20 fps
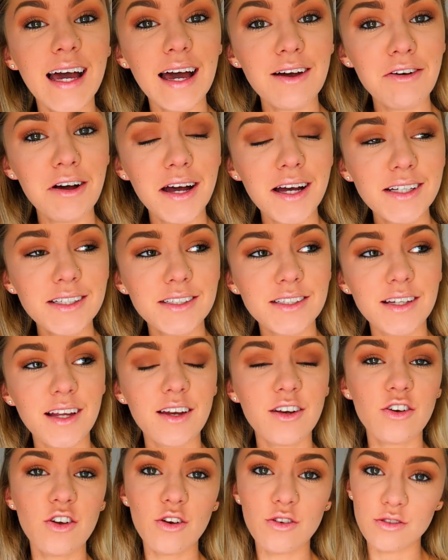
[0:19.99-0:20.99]
I've had
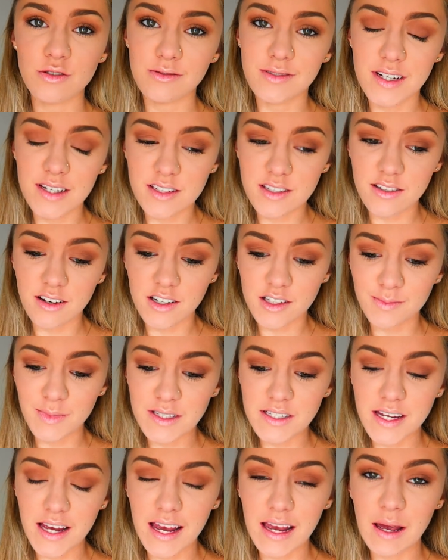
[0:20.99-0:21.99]
a not so nice start to my
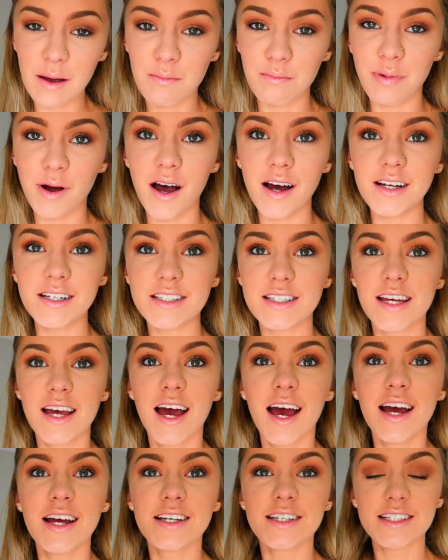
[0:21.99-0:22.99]
day but
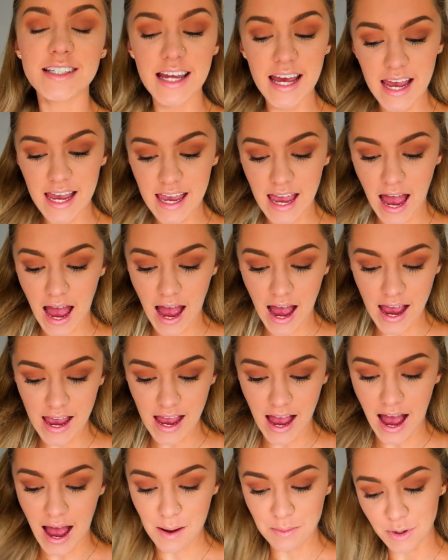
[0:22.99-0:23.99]
Today
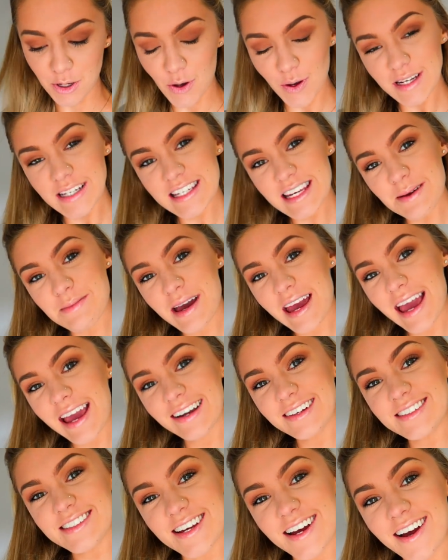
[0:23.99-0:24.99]
I am going to get my
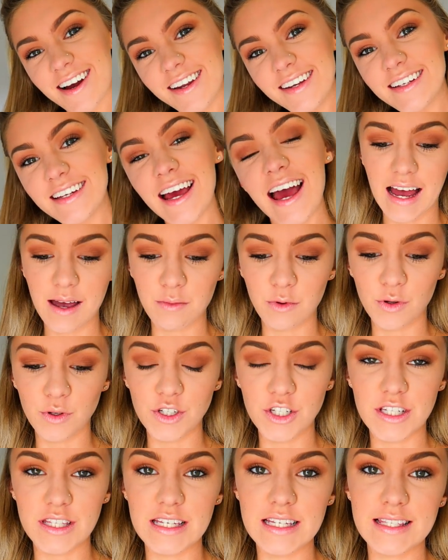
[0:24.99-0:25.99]
hair done. I'm
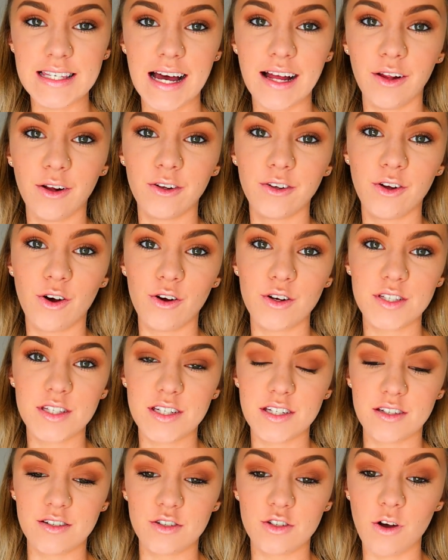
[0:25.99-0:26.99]
going to the salon
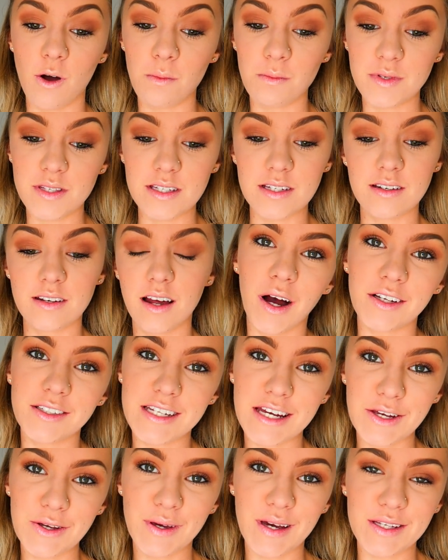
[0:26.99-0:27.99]
Austin Thompson. I'll
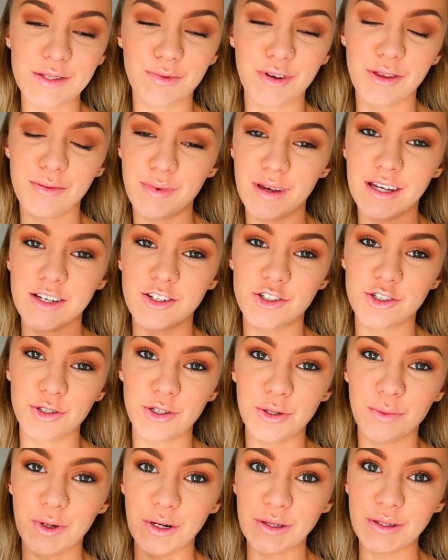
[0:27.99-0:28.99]
take you guys with me and show
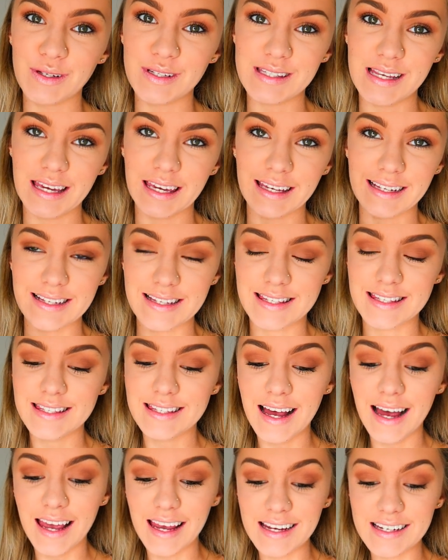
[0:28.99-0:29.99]
you what it looks like
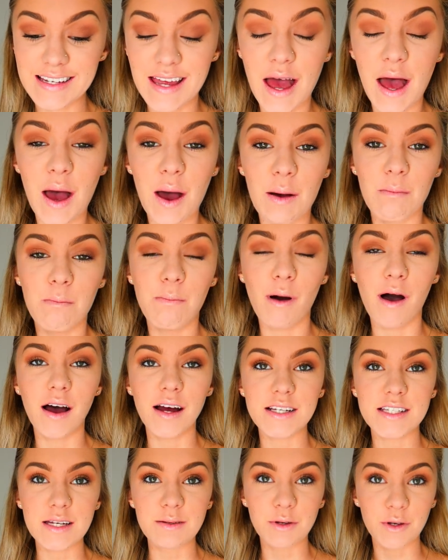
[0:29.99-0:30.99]
inside.
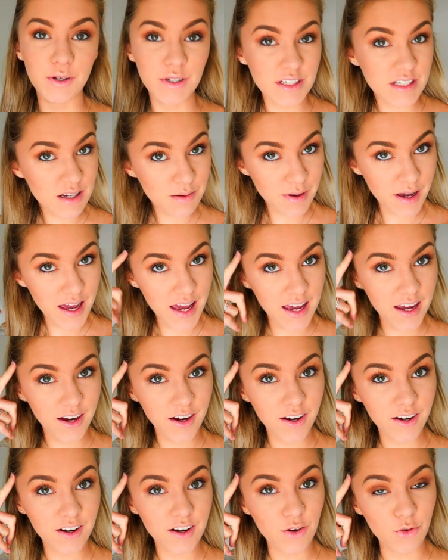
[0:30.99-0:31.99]
But I'm going to have my
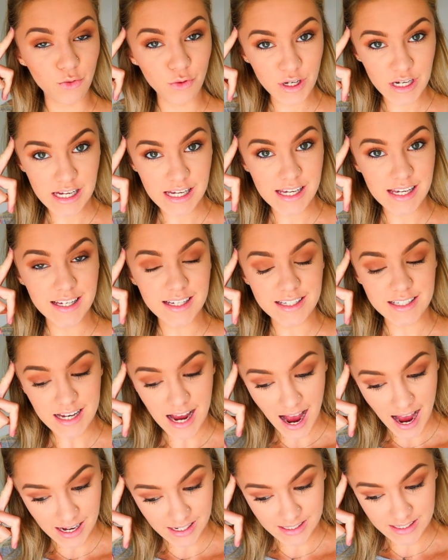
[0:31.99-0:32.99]
hair
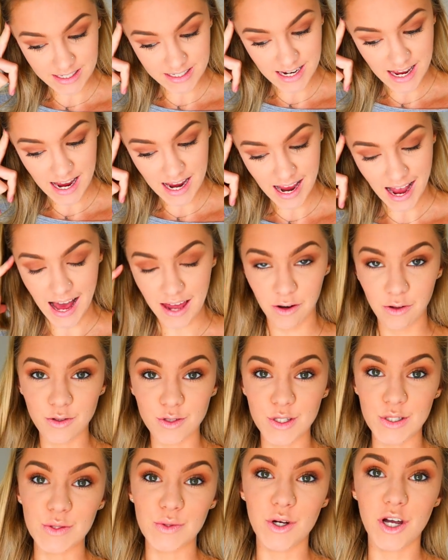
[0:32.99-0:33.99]
re-dyed today and
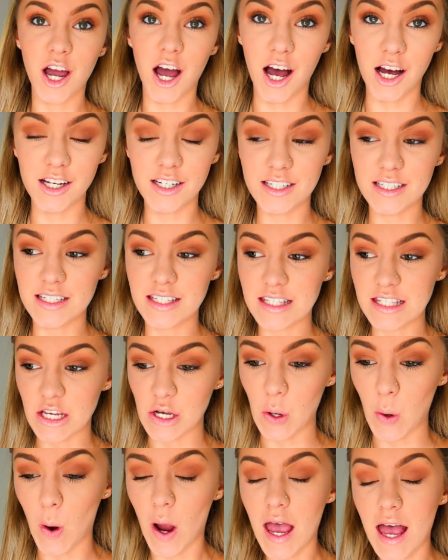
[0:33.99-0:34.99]
also cut.
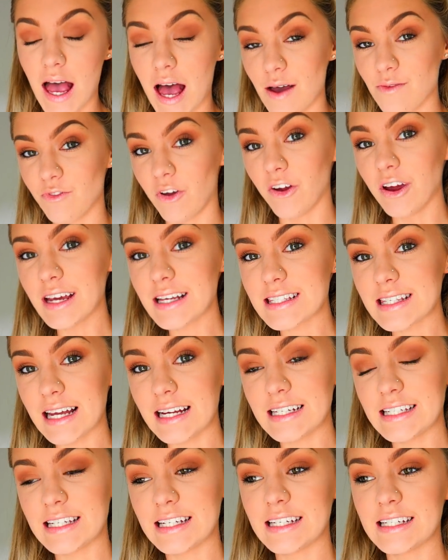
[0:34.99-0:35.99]
So I'm very
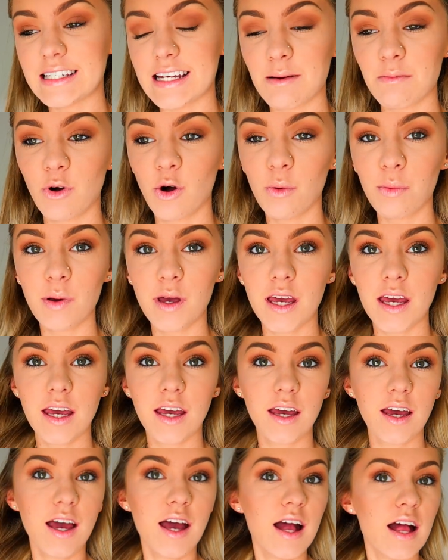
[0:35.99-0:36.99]
excited. I'm
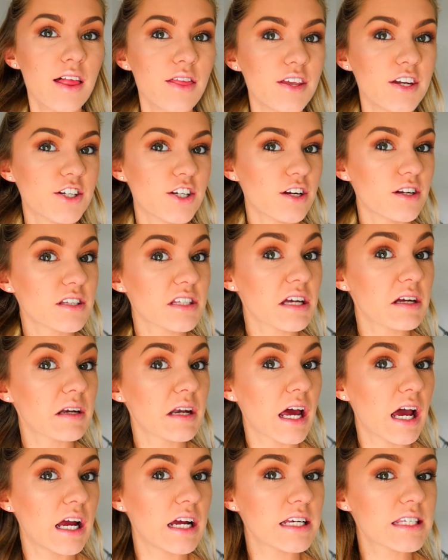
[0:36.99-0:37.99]
hoping that it turns out
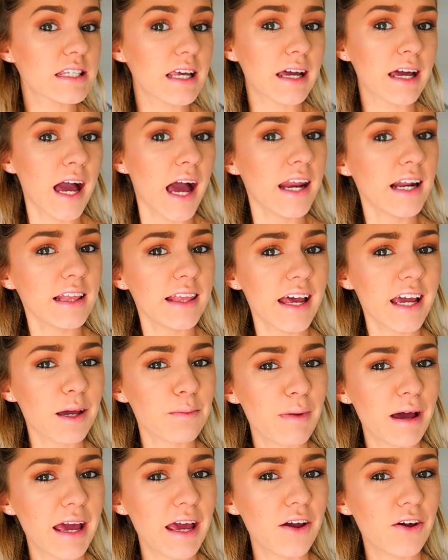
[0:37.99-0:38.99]
nice. I kind of
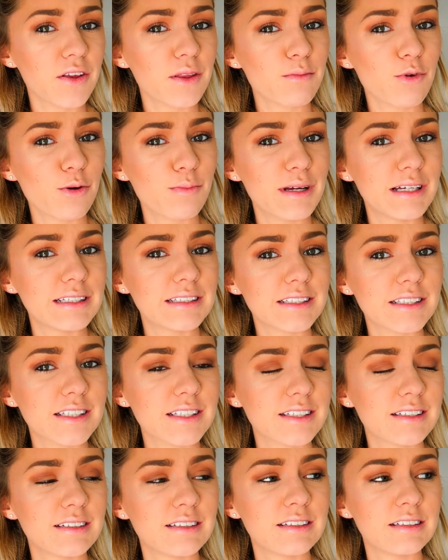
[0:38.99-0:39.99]
like my hair at the
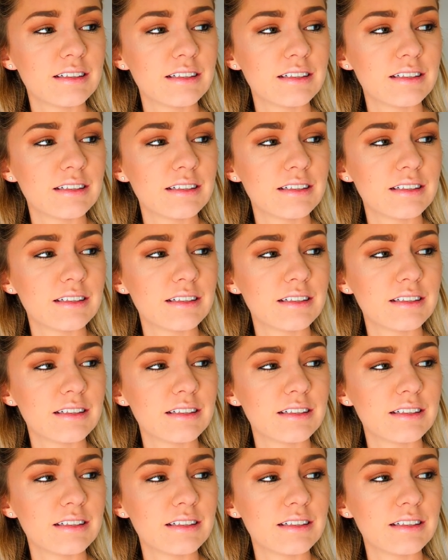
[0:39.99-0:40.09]
moment.